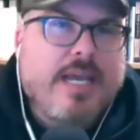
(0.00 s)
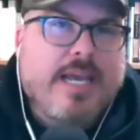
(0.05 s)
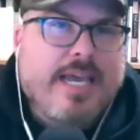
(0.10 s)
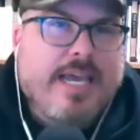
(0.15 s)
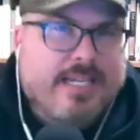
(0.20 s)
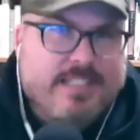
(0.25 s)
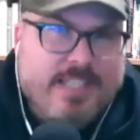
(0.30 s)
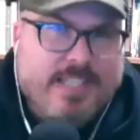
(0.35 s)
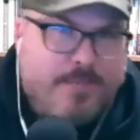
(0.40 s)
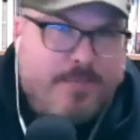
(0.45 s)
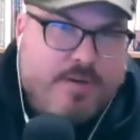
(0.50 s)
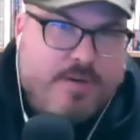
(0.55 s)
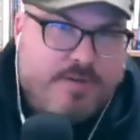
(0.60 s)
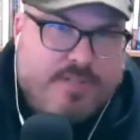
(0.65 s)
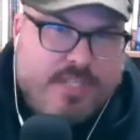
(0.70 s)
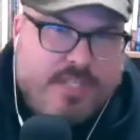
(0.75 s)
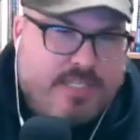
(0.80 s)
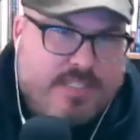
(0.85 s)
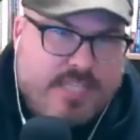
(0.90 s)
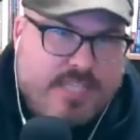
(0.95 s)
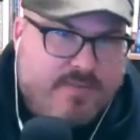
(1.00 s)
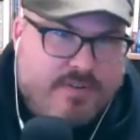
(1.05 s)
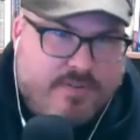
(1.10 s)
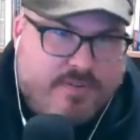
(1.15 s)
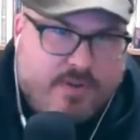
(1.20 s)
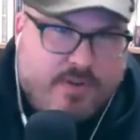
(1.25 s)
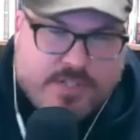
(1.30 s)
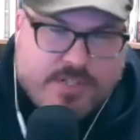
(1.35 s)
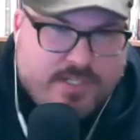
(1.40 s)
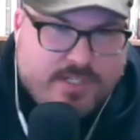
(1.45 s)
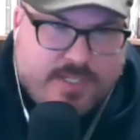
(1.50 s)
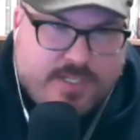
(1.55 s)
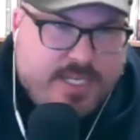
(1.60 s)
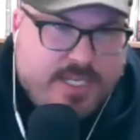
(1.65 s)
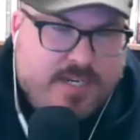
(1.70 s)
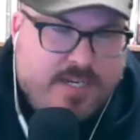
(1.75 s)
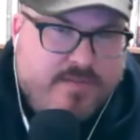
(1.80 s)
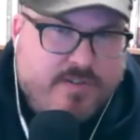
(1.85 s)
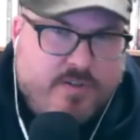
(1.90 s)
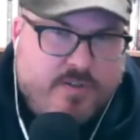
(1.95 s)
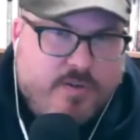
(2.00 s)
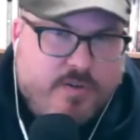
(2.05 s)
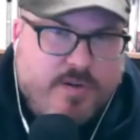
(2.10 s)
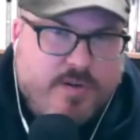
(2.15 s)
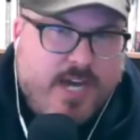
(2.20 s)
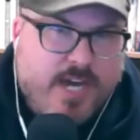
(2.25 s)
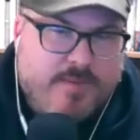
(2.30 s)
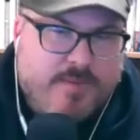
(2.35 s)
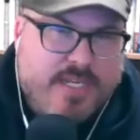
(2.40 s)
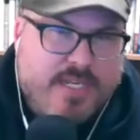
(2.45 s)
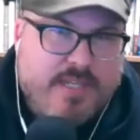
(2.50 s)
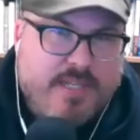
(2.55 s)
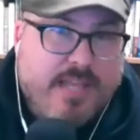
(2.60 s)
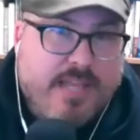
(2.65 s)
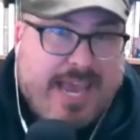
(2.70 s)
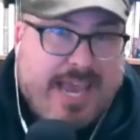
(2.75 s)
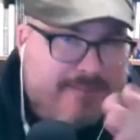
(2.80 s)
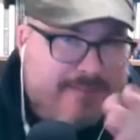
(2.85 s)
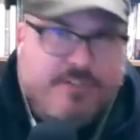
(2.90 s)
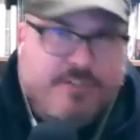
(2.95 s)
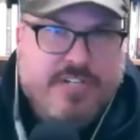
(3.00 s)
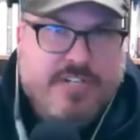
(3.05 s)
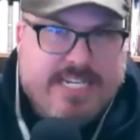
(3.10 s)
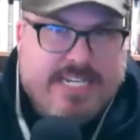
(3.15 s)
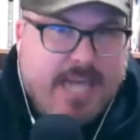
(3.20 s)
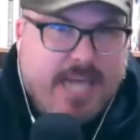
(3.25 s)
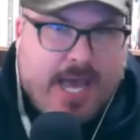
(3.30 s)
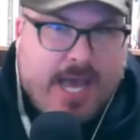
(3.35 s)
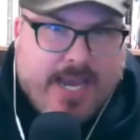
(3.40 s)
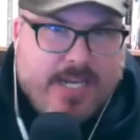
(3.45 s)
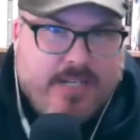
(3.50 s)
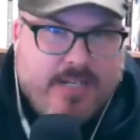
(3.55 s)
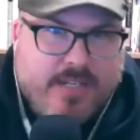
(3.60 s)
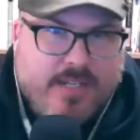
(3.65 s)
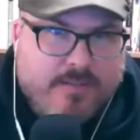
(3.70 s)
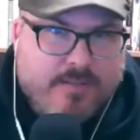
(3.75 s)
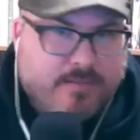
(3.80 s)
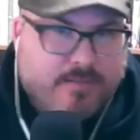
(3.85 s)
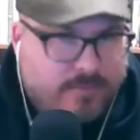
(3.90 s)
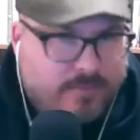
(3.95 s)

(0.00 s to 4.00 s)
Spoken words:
except there's these 7 verses at the end of Deuteronomy after he died that